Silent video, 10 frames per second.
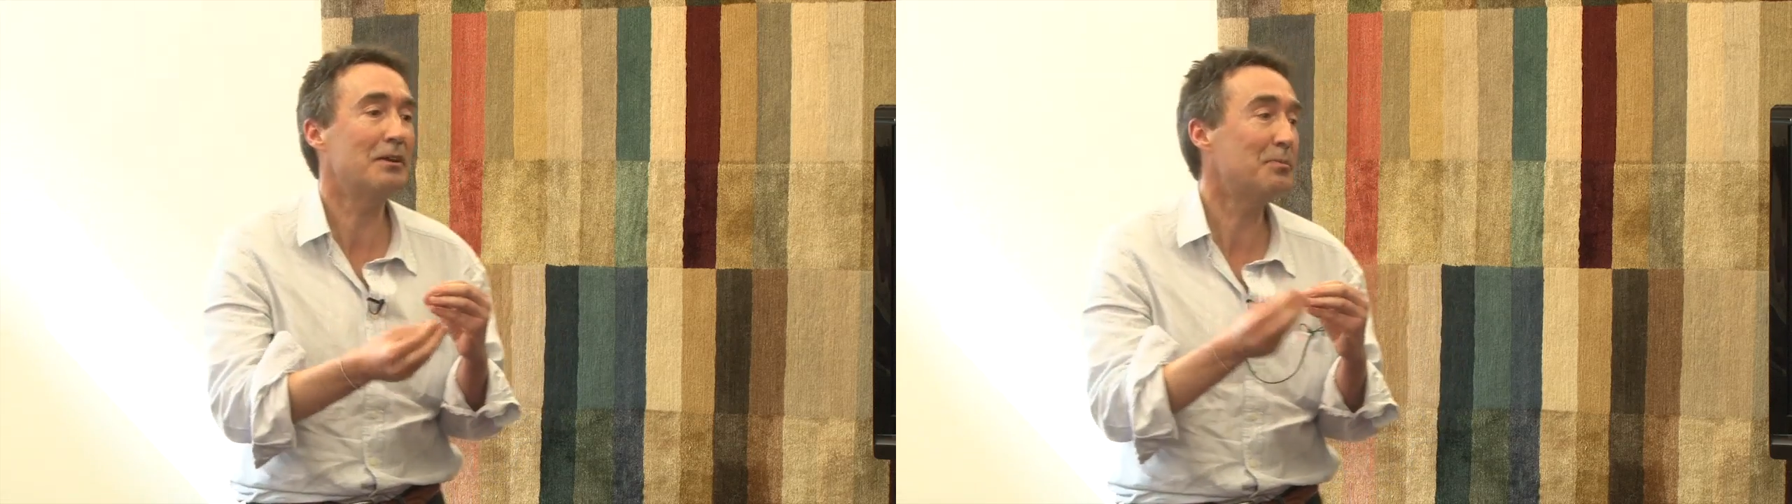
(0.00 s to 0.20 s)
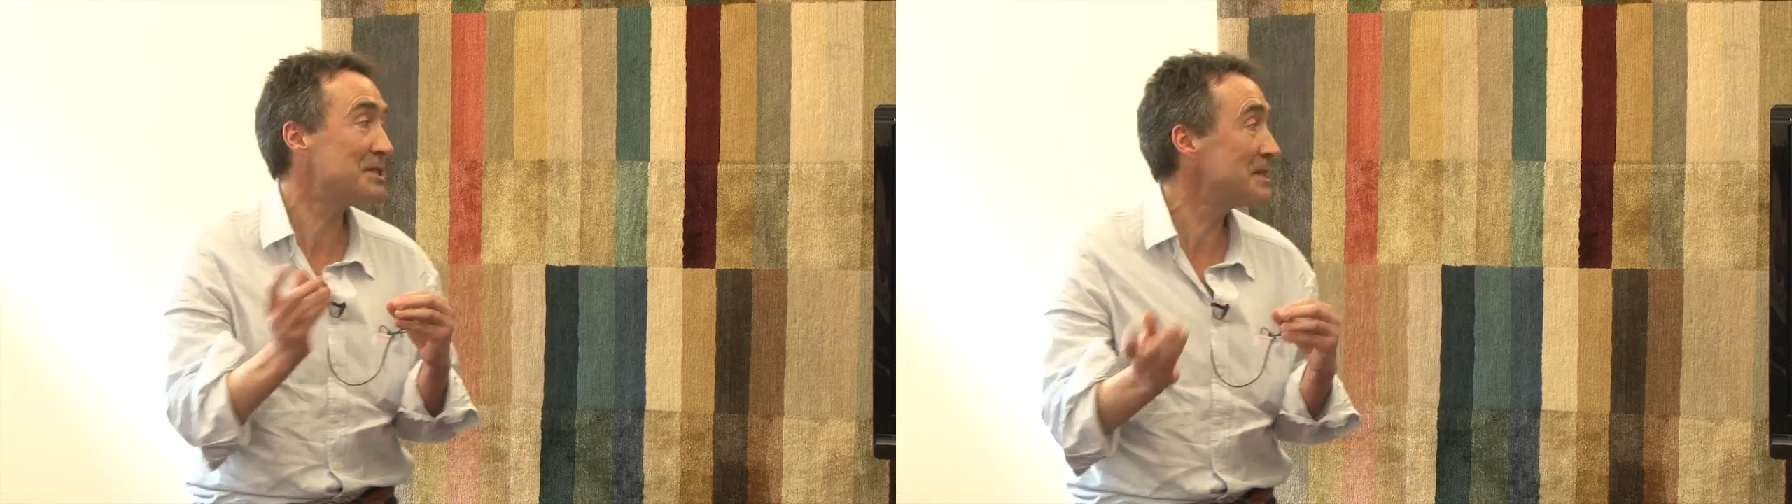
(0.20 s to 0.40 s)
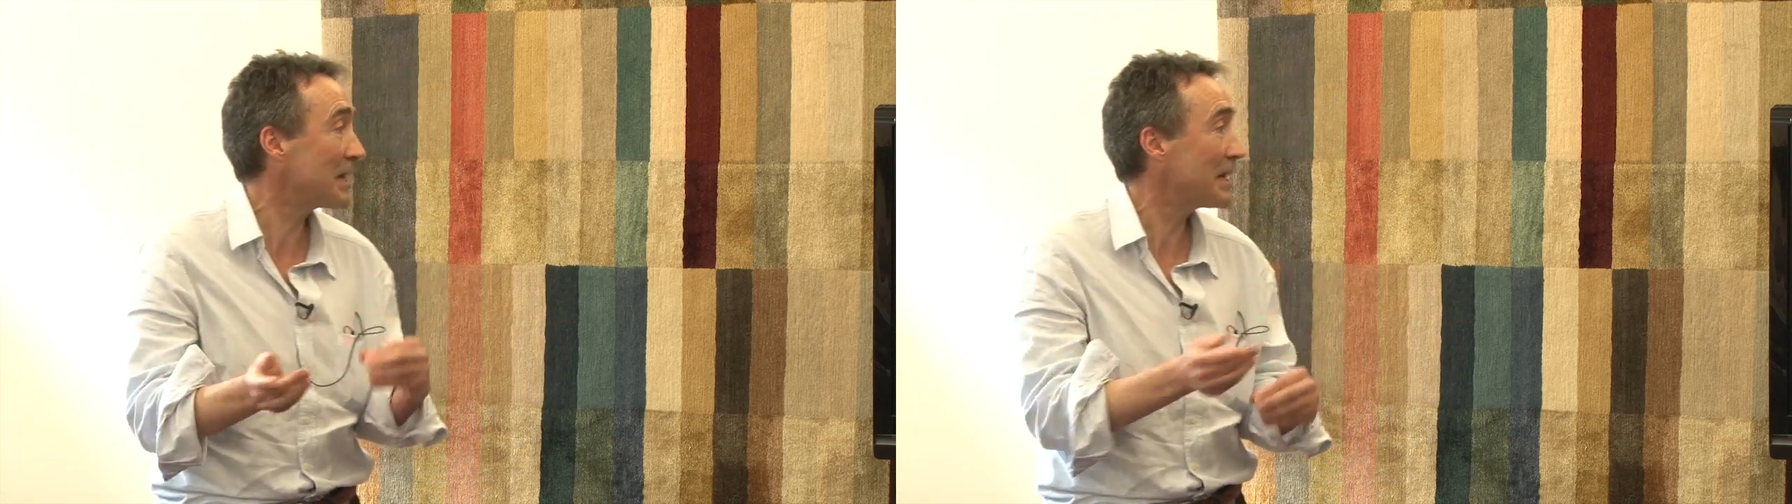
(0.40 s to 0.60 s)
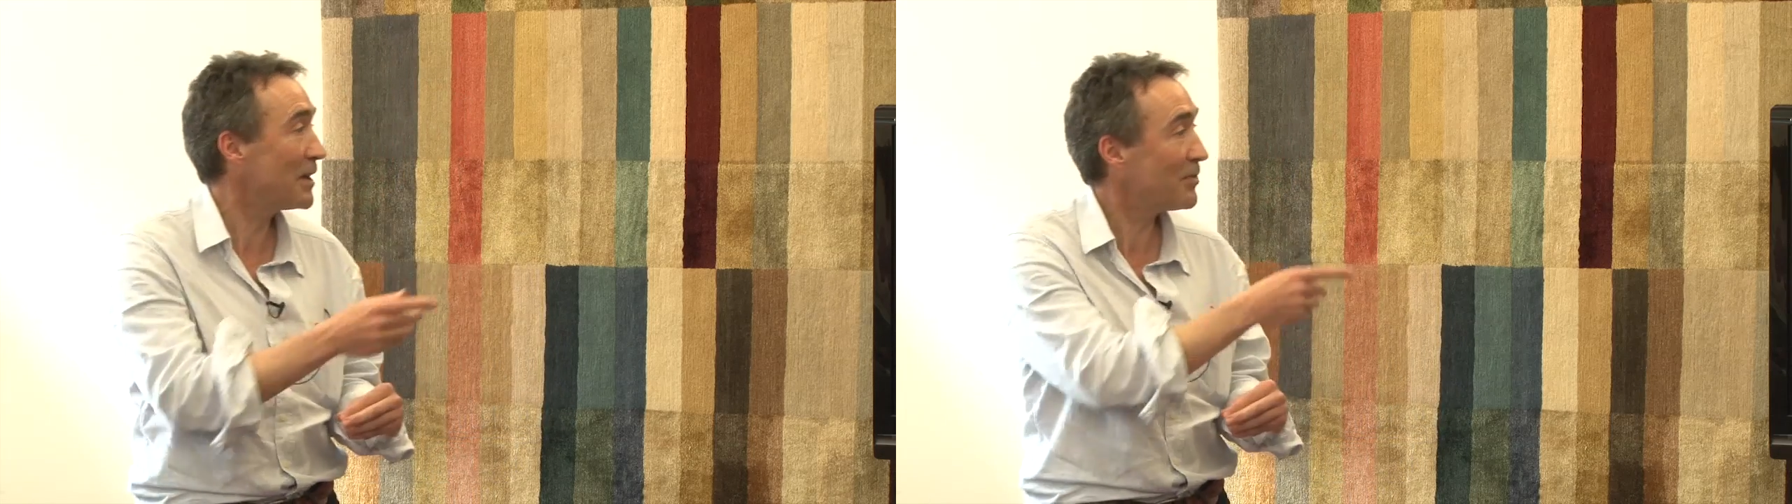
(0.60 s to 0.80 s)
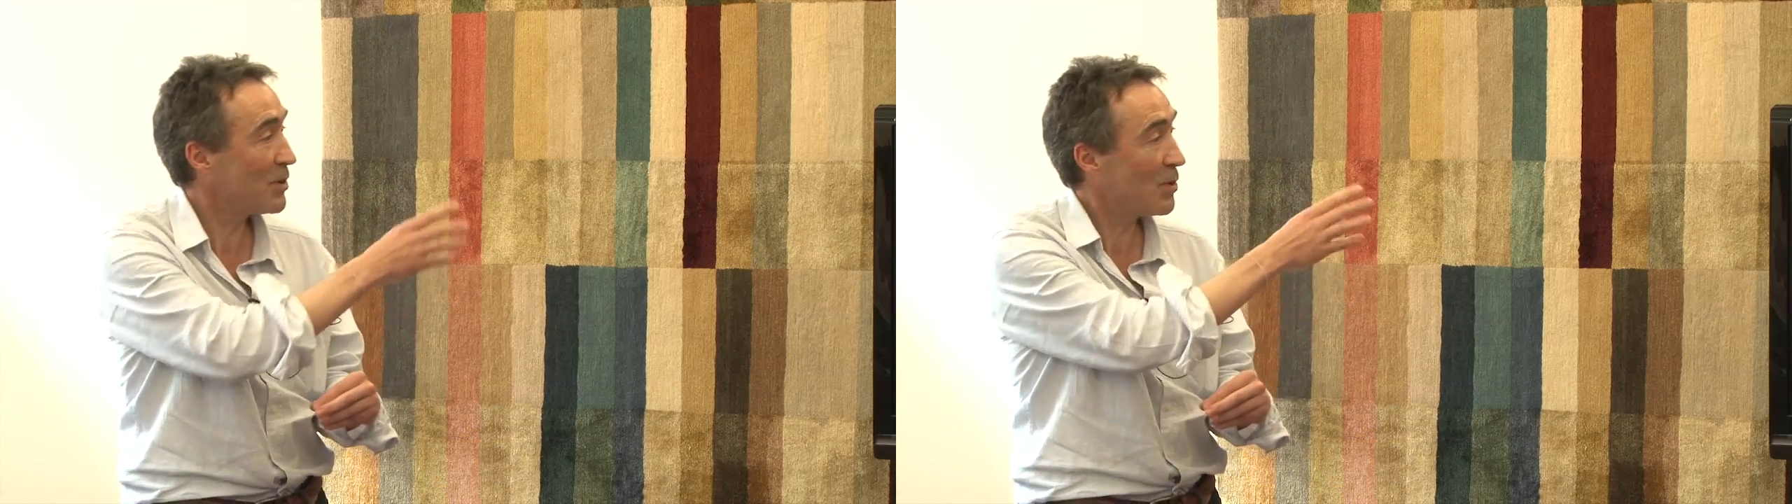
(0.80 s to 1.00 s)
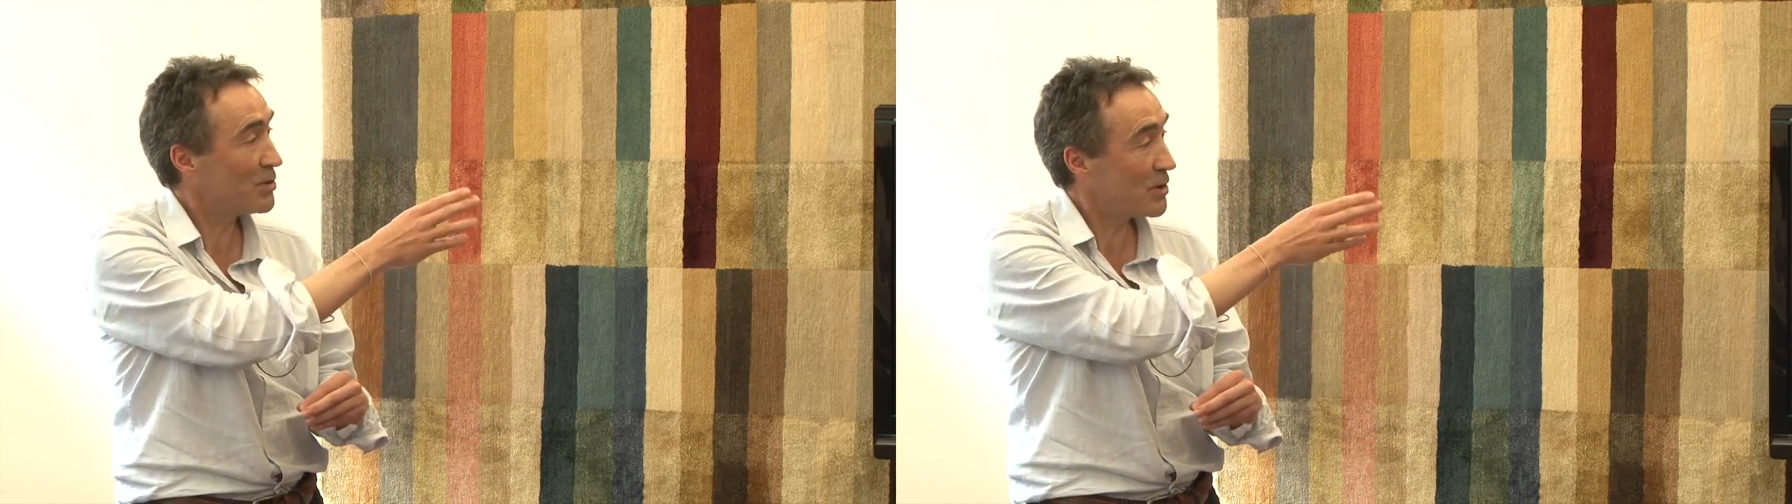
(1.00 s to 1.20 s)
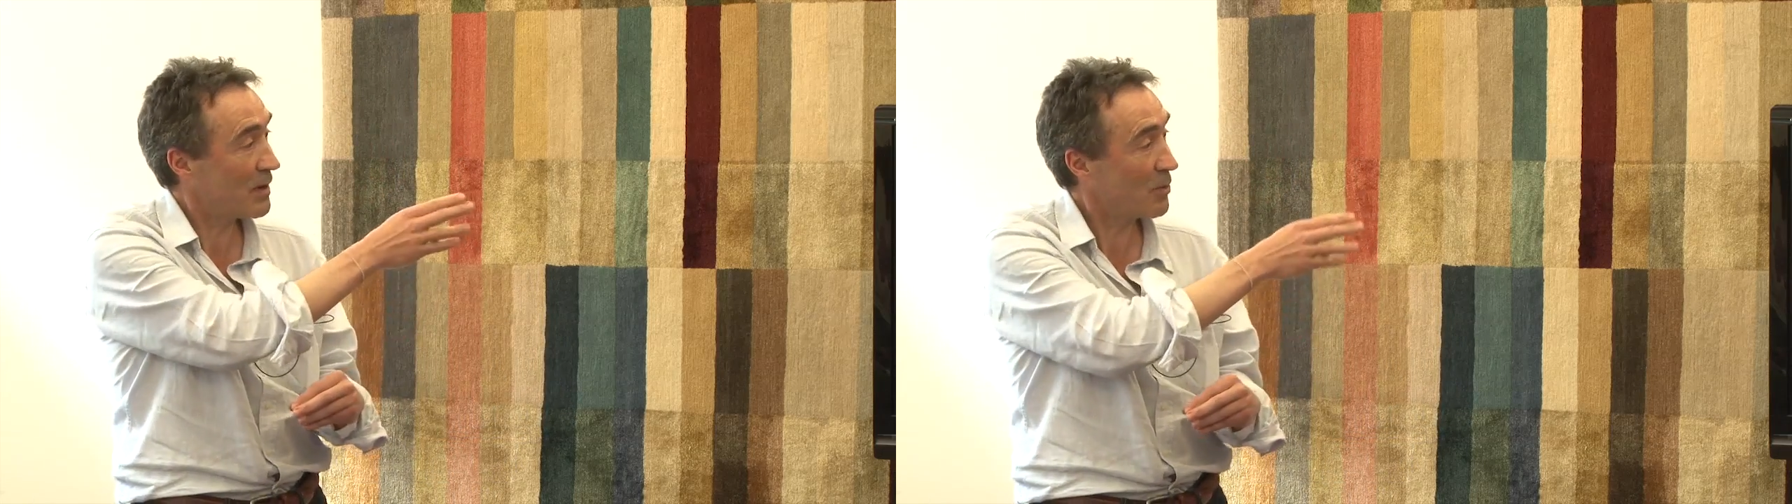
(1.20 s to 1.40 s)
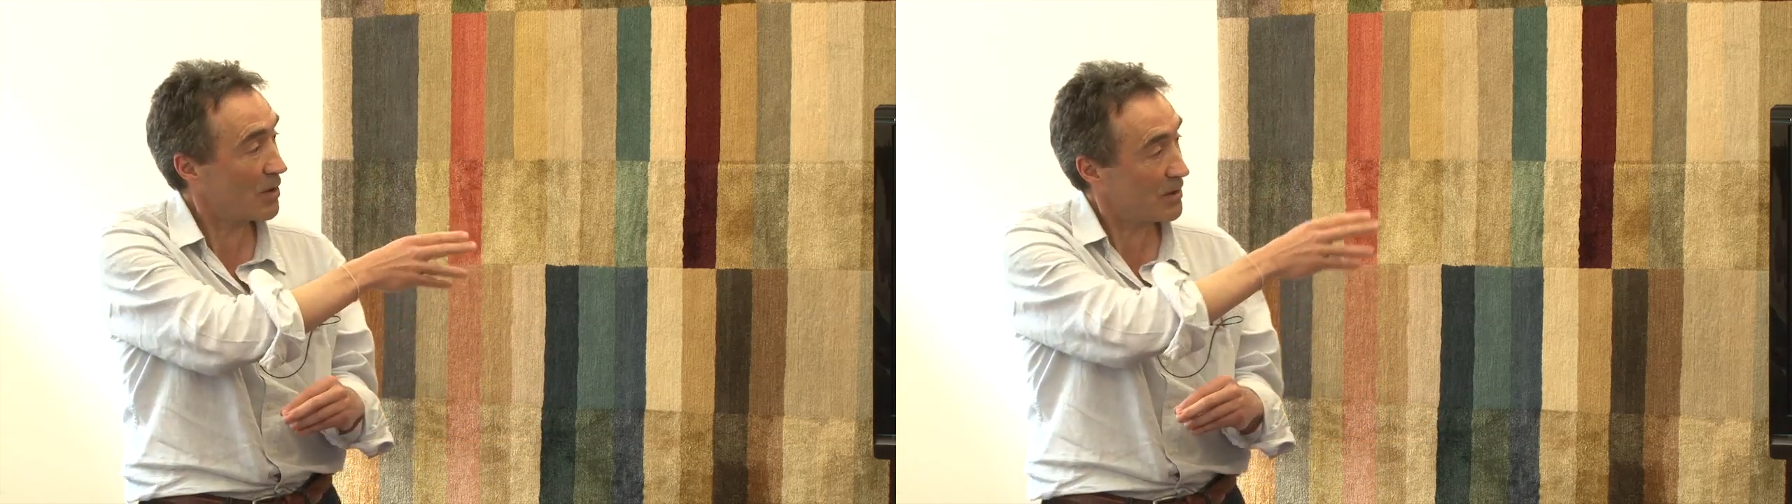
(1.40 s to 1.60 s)
and particularly if you're
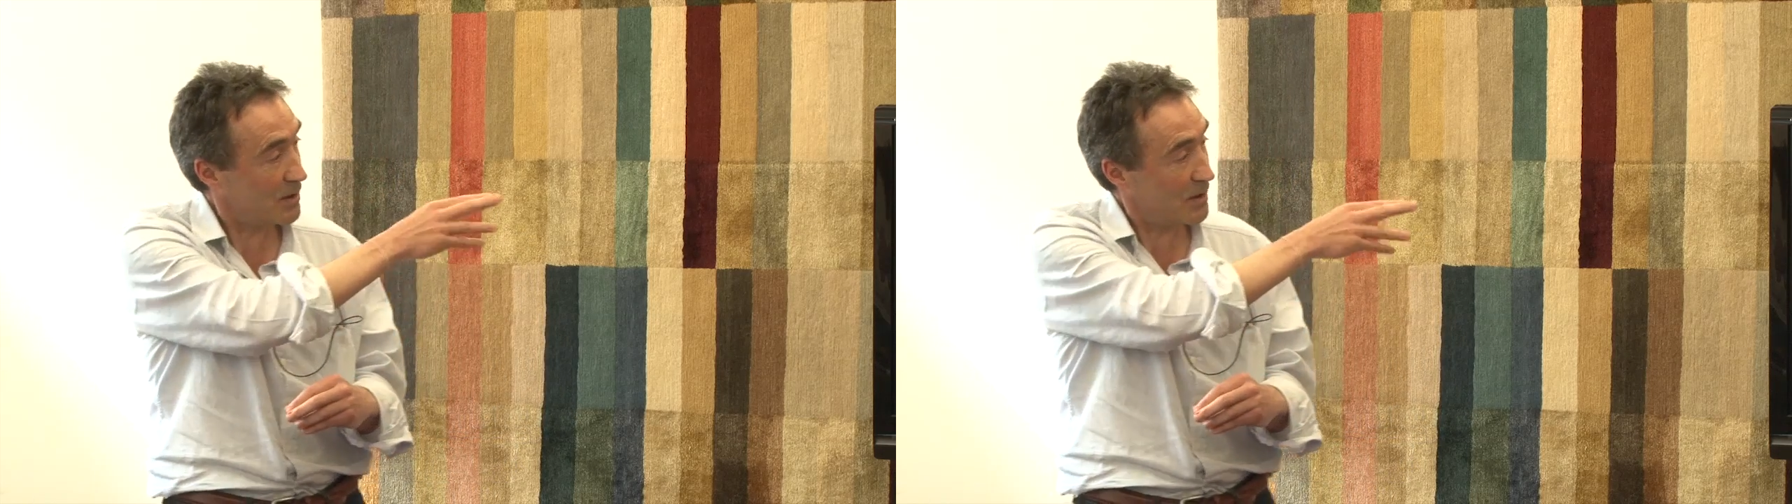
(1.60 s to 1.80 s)
doing what